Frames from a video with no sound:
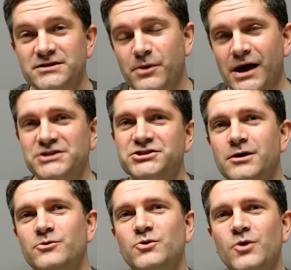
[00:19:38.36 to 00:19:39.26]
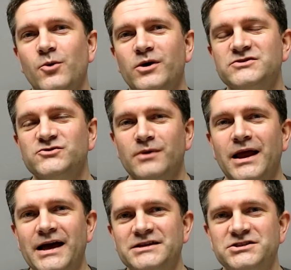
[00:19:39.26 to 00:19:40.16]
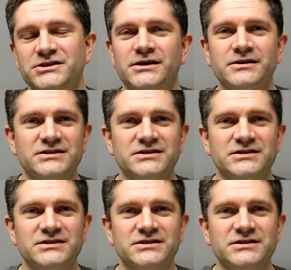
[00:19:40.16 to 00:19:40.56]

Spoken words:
I'm catching up with all the ones from last year,